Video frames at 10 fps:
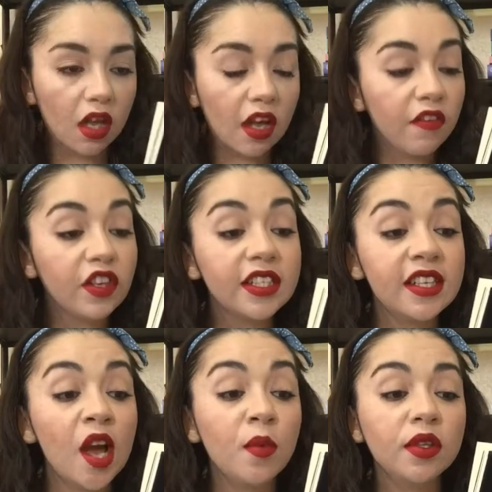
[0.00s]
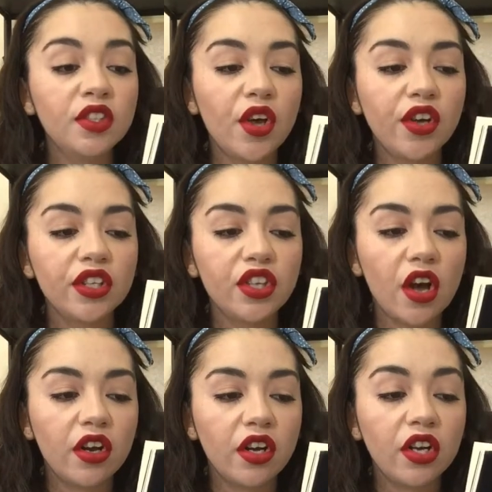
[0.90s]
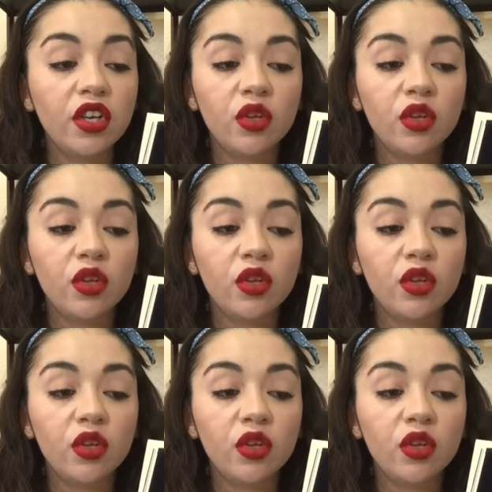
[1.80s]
Every time you tell your daughter